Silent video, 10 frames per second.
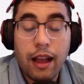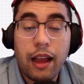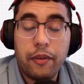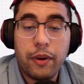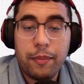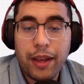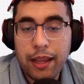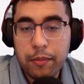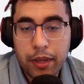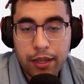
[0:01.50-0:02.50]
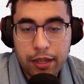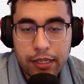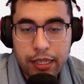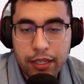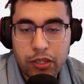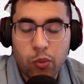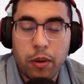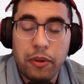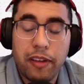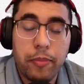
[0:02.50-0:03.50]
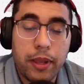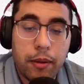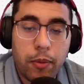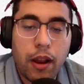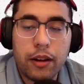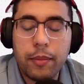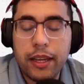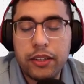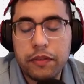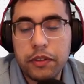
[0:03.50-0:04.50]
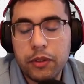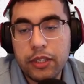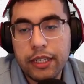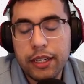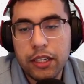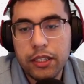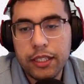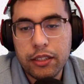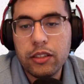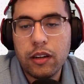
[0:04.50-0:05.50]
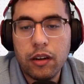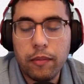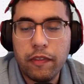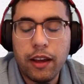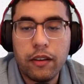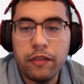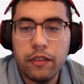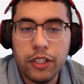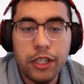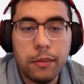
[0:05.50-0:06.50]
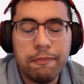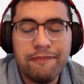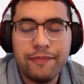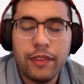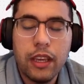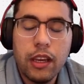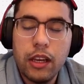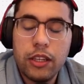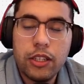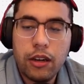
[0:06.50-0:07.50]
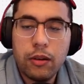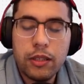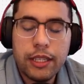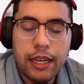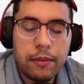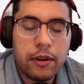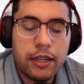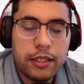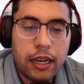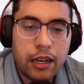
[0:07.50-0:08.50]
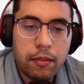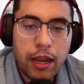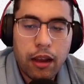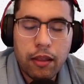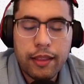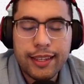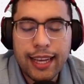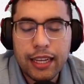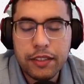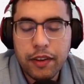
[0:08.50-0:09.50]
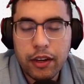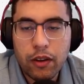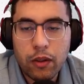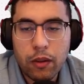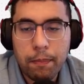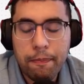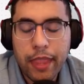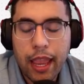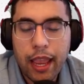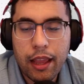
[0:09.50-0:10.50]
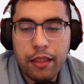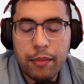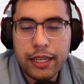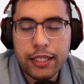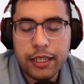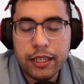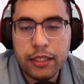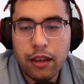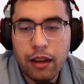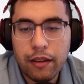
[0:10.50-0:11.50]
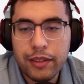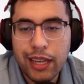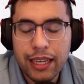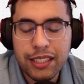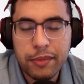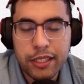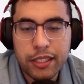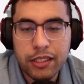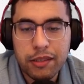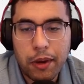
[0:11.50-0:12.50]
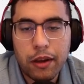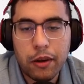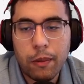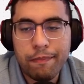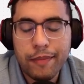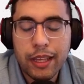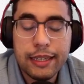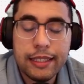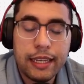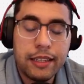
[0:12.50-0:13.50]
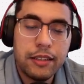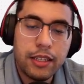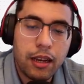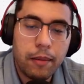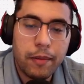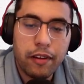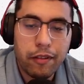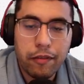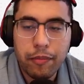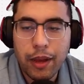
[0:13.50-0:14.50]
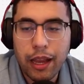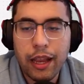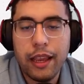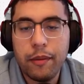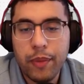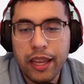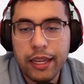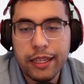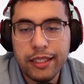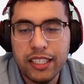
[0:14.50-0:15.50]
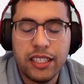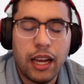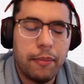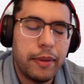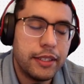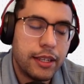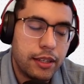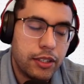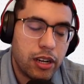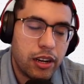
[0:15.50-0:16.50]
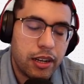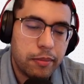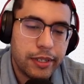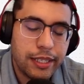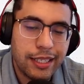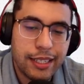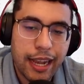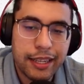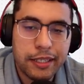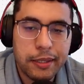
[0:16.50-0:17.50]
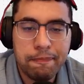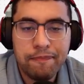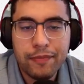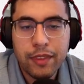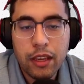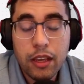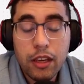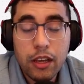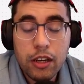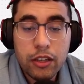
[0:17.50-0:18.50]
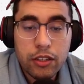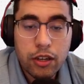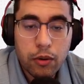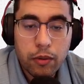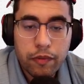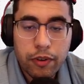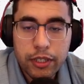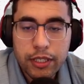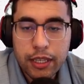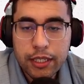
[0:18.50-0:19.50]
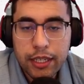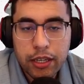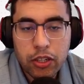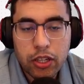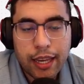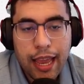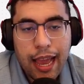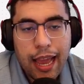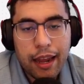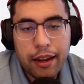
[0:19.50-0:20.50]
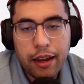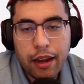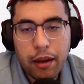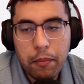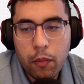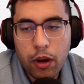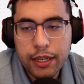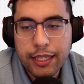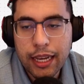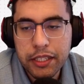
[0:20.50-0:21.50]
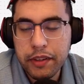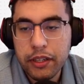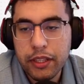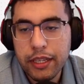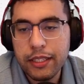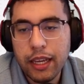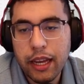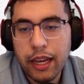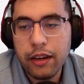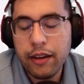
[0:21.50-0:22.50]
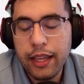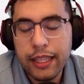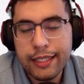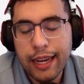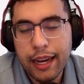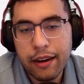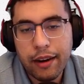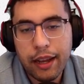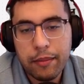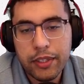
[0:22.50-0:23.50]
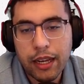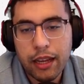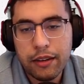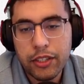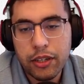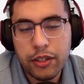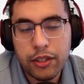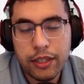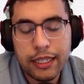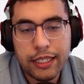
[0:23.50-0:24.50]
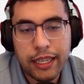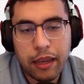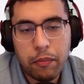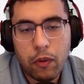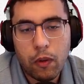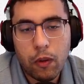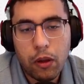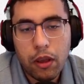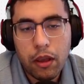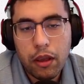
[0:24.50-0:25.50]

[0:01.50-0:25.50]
Hi everyone, my name is Leslie Webble. I've been a product manager for 3 years and a startup founder for two. So today we're going to talk about the SaaS funnel and the basics of a SaaS business model, and then some of my opinions and topics on startups and SaaS. So first, let's take a look at what a SaaS funnel is. I created this diagram to kind of show you an example